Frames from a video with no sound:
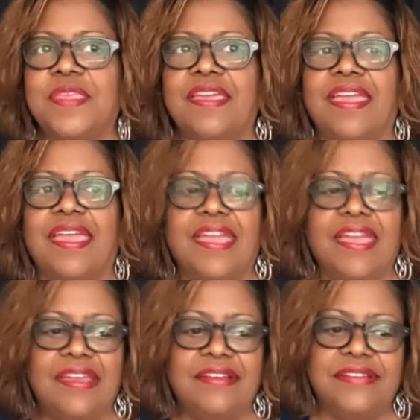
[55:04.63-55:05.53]

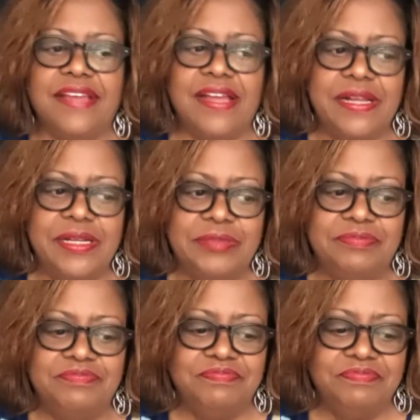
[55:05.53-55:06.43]
And
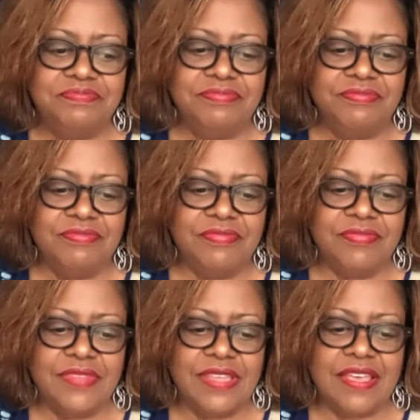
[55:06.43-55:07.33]
um,
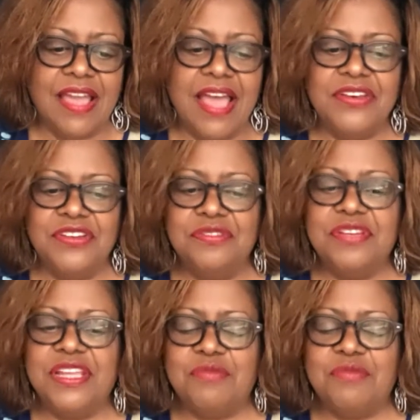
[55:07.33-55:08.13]
continuity